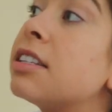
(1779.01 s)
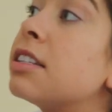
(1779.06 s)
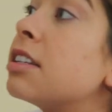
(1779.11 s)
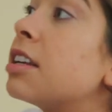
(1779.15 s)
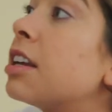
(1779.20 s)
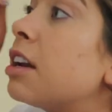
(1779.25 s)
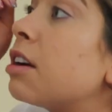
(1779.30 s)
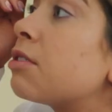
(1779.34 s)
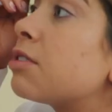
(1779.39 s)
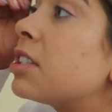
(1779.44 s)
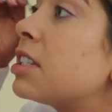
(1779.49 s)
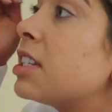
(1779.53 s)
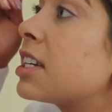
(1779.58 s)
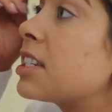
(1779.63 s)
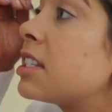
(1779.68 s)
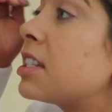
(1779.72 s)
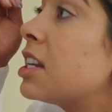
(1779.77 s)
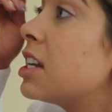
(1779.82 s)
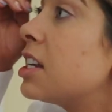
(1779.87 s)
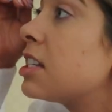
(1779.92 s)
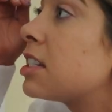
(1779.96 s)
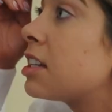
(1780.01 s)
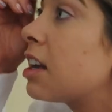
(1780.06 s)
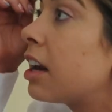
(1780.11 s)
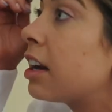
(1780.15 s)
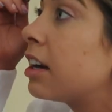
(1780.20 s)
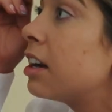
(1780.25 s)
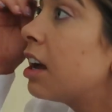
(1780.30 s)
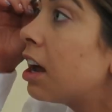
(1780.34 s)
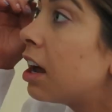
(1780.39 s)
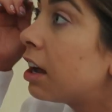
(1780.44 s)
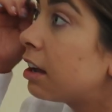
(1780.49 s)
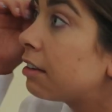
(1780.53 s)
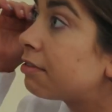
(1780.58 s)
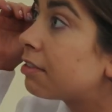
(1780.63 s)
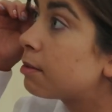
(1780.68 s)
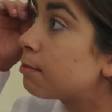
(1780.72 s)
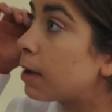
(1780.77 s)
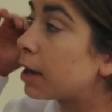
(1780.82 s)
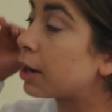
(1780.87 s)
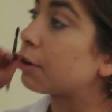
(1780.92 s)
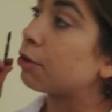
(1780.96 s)
you know, 16's not enough,
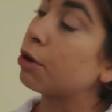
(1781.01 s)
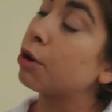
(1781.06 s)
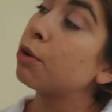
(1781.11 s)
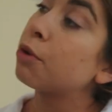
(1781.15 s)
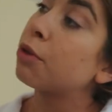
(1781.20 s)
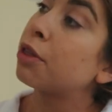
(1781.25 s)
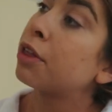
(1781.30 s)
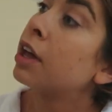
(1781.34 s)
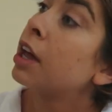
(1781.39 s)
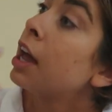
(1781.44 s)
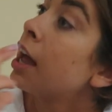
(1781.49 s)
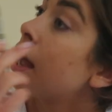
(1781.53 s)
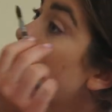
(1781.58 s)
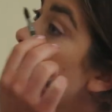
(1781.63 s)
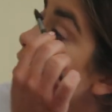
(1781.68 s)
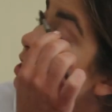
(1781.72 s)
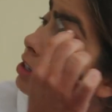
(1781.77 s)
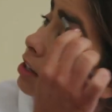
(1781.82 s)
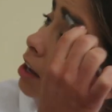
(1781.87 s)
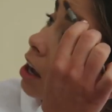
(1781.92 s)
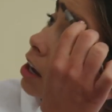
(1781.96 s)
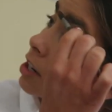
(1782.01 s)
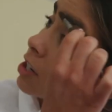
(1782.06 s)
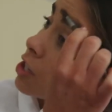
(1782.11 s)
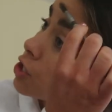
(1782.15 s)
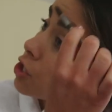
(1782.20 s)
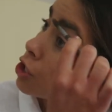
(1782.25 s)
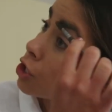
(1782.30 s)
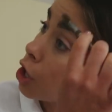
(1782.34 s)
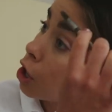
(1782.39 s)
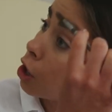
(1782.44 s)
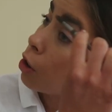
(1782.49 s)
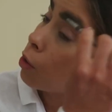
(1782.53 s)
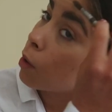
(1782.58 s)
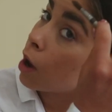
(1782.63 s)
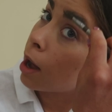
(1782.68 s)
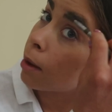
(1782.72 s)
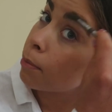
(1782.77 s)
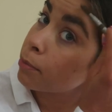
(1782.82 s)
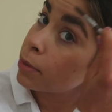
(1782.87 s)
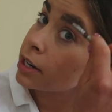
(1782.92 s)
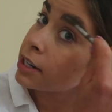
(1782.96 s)
and my growth has gone so
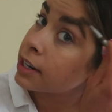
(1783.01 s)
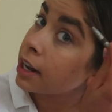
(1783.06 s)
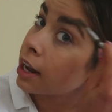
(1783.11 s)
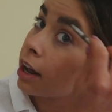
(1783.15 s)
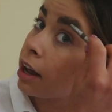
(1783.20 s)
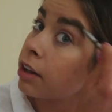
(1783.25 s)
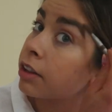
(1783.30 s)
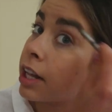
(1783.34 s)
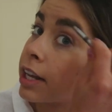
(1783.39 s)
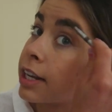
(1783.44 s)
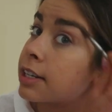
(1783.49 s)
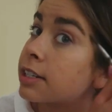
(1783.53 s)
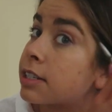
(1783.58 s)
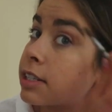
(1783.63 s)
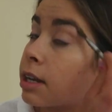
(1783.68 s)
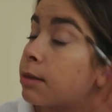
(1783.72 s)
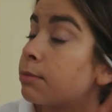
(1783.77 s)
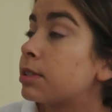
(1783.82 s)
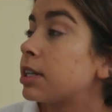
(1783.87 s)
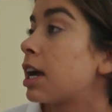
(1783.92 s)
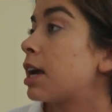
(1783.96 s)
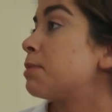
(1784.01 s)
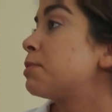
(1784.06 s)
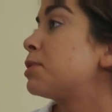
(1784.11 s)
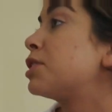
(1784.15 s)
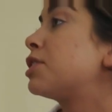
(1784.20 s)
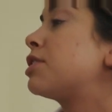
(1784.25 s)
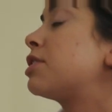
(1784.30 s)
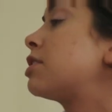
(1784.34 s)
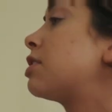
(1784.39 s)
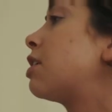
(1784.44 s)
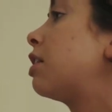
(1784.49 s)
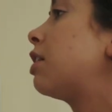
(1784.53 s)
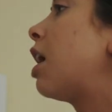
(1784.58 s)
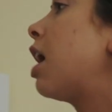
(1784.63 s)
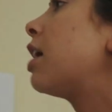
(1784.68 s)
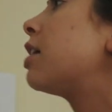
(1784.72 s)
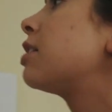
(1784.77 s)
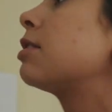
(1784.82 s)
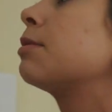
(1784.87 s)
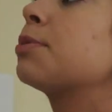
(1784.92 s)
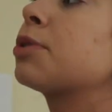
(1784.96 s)
up and down. Like, sometimes it's a
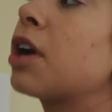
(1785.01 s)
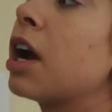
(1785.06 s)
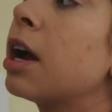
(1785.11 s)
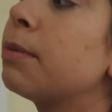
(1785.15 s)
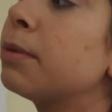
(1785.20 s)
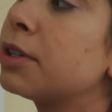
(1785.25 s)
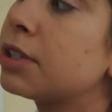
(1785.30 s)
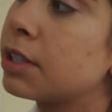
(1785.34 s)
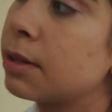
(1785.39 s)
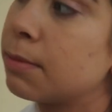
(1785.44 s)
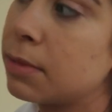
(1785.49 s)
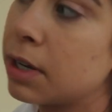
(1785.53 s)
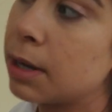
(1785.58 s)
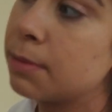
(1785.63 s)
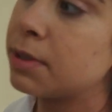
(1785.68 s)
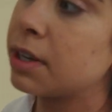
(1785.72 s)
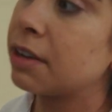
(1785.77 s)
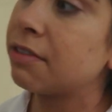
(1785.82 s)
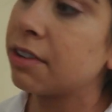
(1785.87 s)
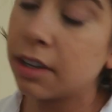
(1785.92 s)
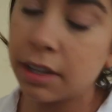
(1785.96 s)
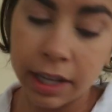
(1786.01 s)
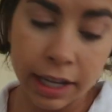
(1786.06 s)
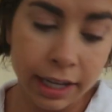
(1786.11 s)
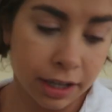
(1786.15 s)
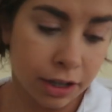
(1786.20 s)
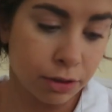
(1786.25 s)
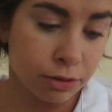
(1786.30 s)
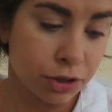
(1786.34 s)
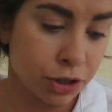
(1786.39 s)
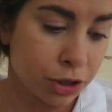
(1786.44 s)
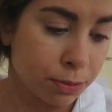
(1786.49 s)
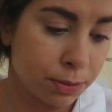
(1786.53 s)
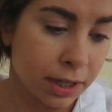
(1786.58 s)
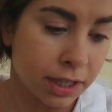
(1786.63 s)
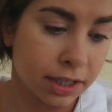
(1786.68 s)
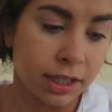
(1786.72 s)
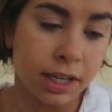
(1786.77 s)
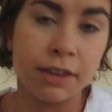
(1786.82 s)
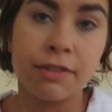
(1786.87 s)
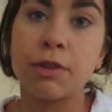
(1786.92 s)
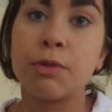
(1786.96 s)
lot of subscribers, sometimes I feel like YouTube
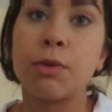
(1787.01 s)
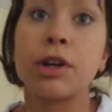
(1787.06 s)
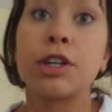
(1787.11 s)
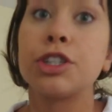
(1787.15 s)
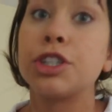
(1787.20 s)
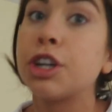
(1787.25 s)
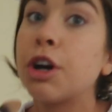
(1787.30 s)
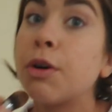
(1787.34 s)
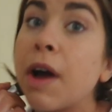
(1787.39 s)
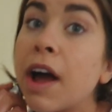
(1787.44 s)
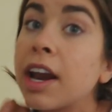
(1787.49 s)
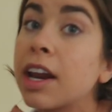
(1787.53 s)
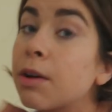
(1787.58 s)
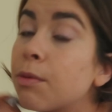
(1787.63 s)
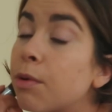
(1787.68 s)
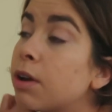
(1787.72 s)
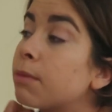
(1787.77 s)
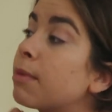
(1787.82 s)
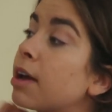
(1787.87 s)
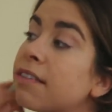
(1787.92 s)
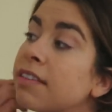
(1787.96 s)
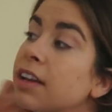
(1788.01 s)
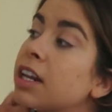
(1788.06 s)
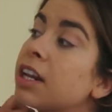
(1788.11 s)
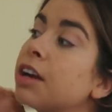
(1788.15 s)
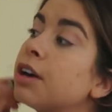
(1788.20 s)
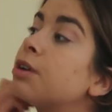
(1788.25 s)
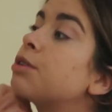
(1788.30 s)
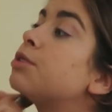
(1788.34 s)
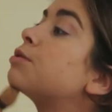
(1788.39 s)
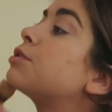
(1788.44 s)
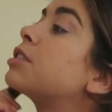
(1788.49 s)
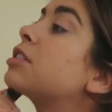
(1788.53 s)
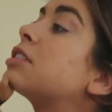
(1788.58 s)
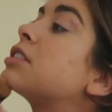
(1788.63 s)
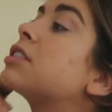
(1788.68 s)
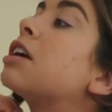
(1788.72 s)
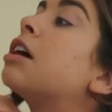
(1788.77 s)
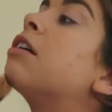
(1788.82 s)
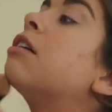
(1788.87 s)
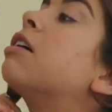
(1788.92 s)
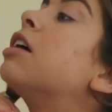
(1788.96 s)
doesn't even want to show anyone my videos. And
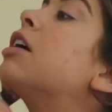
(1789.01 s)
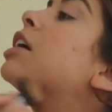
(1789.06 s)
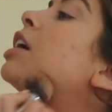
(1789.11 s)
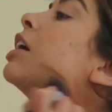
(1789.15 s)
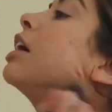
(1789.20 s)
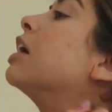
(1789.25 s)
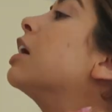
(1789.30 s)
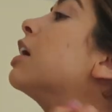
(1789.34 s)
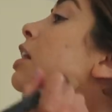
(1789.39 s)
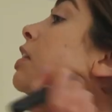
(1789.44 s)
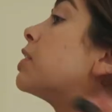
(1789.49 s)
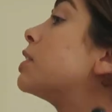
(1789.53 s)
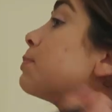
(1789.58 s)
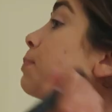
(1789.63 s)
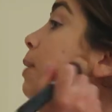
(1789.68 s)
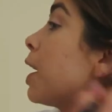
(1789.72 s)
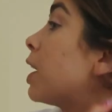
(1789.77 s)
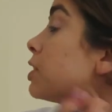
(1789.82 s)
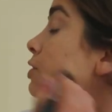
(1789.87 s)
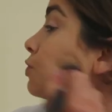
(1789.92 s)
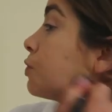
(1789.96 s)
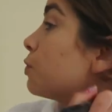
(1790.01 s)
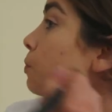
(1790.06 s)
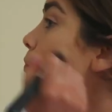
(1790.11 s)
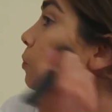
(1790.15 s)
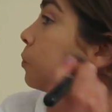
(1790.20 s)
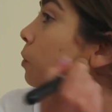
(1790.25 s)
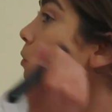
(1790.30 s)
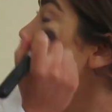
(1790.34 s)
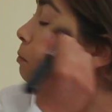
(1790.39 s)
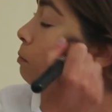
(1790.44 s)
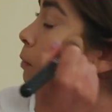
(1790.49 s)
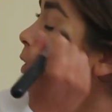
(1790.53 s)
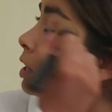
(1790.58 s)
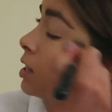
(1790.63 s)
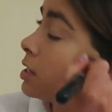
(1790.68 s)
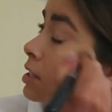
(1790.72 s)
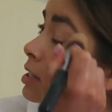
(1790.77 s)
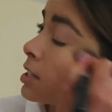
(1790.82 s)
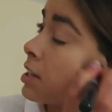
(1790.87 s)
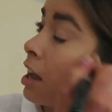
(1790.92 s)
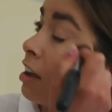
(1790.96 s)
so these past few
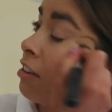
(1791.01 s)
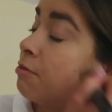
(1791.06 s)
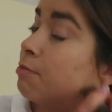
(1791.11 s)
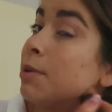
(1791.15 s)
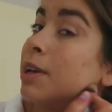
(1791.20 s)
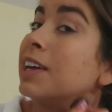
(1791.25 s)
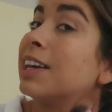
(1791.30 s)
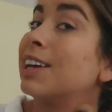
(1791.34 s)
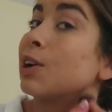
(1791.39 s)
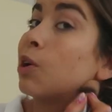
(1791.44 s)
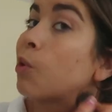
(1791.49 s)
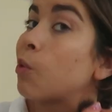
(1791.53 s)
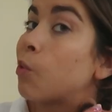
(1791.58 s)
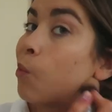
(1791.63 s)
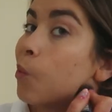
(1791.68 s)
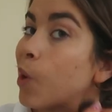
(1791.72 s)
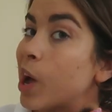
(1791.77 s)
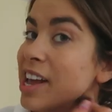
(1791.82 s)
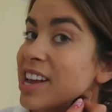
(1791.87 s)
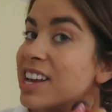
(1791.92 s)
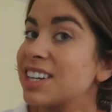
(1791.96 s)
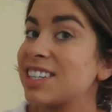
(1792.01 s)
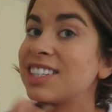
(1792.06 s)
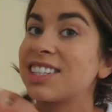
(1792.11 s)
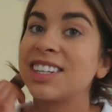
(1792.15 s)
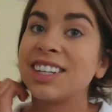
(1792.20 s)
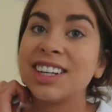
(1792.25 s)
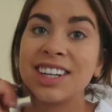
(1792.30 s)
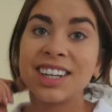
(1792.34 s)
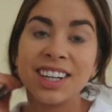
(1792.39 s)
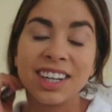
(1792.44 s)
months have been quite